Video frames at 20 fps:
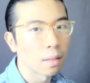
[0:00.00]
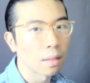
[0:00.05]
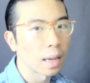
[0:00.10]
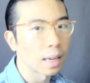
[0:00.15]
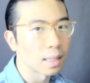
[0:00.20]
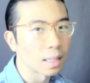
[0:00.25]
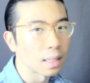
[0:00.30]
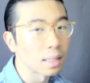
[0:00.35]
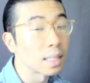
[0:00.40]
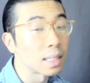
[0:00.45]

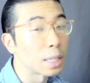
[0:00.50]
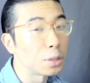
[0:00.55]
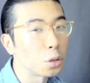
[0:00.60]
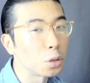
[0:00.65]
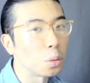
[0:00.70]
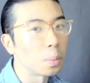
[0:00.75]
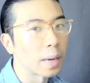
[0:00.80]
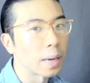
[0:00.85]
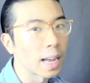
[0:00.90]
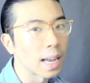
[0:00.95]
like the
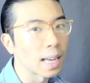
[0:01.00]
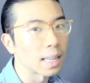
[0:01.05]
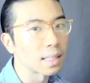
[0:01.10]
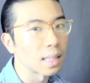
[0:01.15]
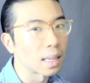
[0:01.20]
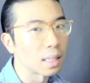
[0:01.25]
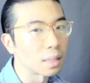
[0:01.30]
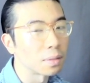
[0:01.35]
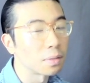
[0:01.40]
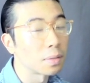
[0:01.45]
central banks
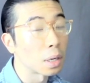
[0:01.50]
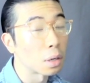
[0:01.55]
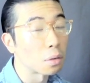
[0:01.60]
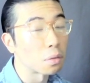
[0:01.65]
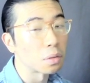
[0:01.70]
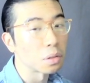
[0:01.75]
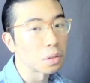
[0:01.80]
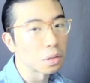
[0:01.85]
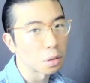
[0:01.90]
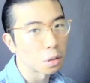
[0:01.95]
and the
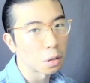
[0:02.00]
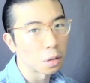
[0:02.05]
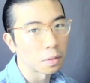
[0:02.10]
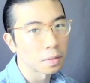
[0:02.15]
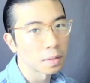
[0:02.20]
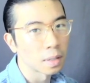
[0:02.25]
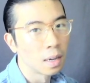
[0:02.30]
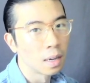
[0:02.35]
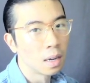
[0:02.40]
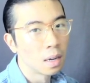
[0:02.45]
Federal
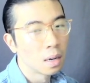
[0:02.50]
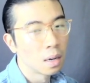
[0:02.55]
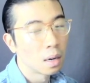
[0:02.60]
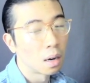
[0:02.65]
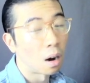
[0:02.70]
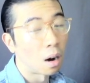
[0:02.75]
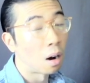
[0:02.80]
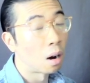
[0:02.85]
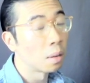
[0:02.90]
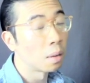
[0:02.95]
Reserves
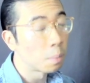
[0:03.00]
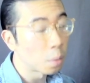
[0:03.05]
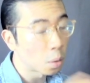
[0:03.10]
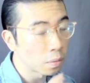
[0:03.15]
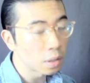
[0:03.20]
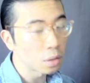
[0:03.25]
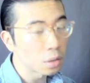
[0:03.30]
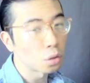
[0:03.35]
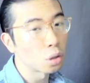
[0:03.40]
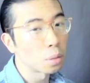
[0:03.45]
on
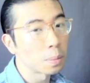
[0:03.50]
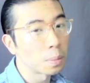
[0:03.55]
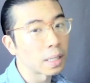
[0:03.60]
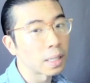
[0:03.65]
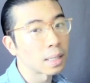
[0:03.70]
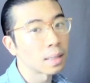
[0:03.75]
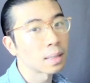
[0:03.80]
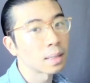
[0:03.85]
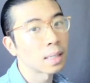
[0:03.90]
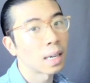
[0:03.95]
both the
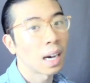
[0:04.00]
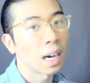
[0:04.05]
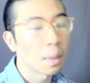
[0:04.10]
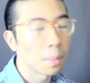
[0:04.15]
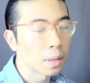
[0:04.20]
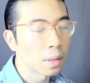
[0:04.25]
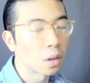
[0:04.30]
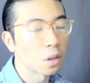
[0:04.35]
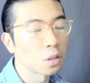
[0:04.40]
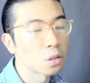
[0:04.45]
European
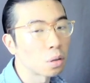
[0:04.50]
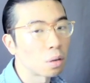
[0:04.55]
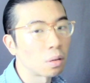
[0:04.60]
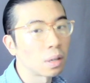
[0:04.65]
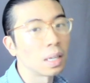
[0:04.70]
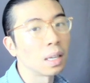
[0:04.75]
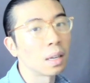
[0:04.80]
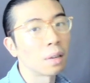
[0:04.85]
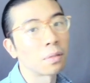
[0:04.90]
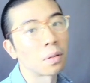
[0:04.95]
side, but also
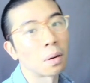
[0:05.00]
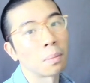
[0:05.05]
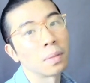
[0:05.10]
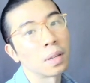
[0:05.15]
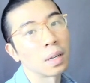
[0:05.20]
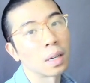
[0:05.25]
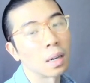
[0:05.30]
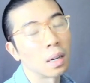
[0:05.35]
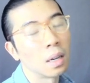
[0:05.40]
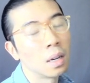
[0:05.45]
from
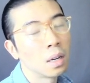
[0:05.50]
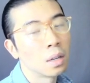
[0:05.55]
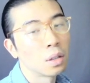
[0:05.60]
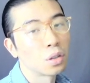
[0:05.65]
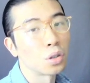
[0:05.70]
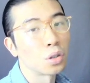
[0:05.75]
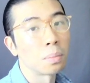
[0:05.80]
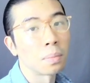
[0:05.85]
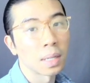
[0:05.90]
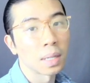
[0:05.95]
the
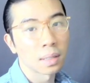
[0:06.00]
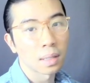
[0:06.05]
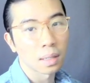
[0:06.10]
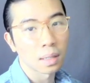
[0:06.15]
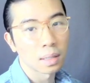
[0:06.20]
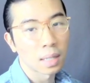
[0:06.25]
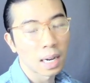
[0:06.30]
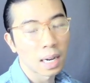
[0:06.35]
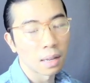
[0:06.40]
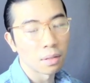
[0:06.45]

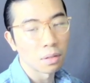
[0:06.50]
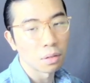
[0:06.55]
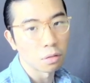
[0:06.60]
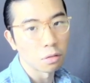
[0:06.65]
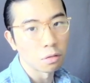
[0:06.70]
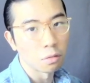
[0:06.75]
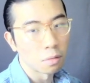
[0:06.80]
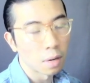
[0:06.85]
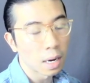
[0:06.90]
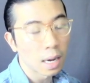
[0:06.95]
domestic side in the
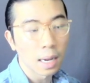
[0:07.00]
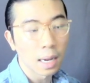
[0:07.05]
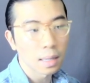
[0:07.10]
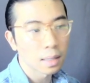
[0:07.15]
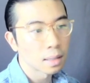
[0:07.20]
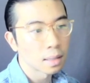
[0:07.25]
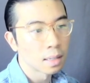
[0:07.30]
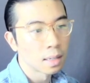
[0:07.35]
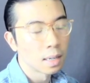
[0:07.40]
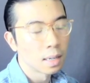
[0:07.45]

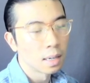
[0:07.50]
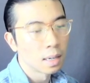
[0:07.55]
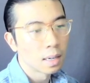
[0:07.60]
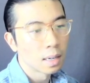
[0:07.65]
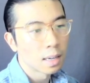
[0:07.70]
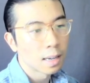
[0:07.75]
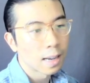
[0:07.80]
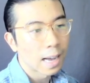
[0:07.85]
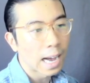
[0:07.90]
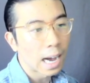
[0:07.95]
US.
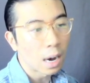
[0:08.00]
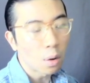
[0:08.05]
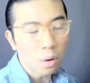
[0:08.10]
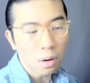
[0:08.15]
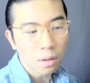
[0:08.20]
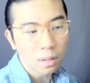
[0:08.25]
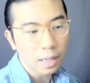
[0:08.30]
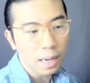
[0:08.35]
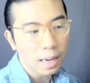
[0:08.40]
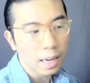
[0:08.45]
How
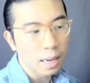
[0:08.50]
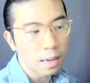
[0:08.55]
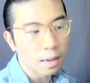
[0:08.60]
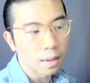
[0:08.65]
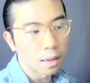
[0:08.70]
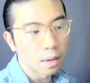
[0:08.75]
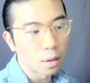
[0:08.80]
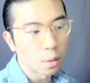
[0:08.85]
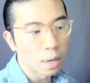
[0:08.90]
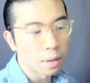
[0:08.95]
are they,
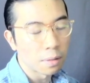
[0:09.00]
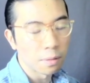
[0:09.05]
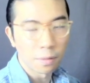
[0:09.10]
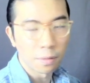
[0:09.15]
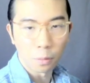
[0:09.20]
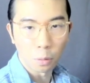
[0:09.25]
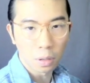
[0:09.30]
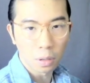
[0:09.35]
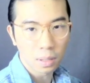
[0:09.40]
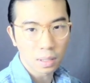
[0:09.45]

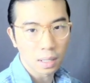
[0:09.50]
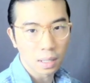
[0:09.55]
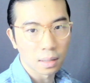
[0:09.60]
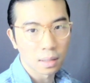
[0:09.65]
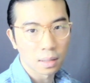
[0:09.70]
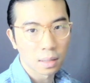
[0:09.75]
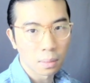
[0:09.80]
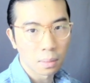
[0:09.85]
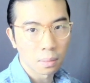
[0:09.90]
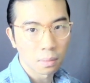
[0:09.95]
enforcing
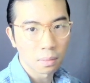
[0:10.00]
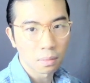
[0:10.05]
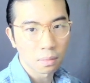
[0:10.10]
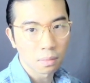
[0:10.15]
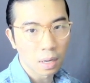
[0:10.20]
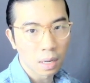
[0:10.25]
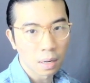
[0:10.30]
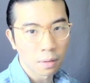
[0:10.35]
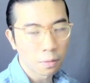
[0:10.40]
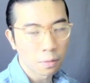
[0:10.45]
some
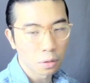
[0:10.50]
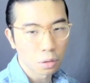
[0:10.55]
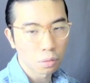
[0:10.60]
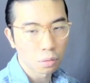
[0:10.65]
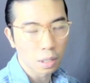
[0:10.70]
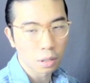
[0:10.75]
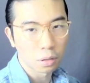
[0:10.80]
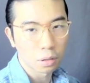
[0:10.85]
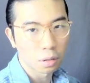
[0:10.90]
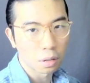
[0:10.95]

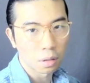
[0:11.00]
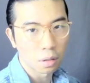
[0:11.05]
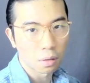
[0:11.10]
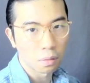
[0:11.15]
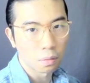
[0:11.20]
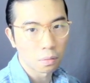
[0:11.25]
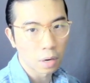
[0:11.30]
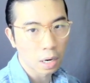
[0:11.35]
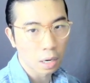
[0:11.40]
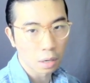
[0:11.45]

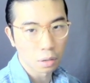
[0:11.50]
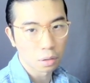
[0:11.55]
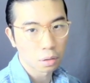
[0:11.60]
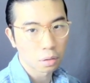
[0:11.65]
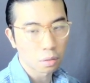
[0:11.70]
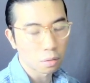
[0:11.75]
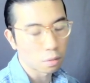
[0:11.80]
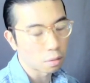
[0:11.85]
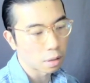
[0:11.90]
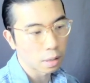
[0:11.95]
infrastructure
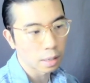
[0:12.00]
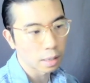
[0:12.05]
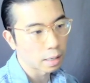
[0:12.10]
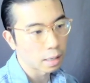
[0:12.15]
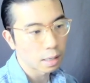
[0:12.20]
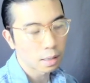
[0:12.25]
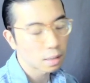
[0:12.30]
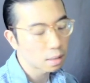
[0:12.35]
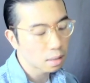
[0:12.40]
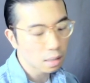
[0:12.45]

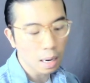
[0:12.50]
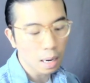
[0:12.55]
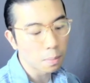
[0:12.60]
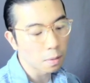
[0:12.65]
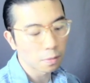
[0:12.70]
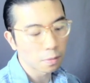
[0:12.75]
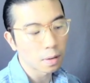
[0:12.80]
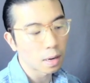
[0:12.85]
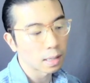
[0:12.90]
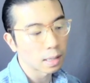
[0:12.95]
regulatory type
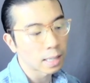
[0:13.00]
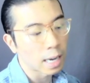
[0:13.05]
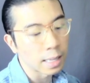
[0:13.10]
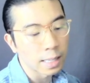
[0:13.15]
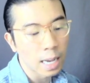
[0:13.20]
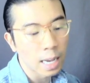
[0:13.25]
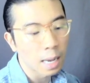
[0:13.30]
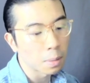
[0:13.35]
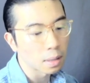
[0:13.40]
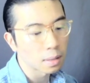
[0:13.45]
of
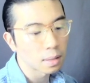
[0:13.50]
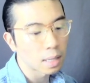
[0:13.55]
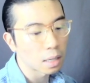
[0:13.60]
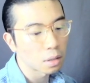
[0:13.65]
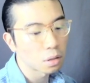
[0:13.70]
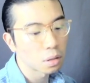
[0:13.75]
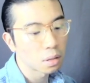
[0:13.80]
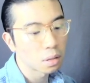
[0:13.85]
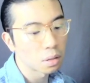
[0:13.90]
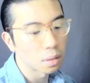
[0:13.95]
dynamics
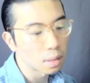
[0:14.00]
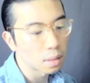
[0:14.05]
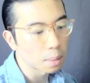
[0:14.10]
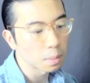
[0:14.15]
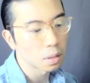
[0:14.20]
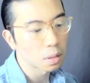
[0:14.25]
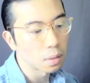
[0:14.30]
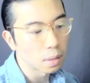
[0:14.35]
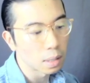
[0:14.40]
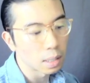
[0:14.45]
that could
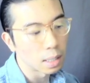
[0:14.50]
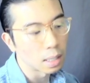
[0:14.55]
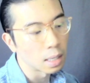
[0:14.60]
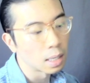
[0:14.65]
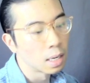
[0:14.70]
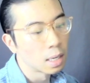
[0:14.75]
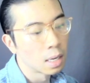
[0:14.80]
subsequently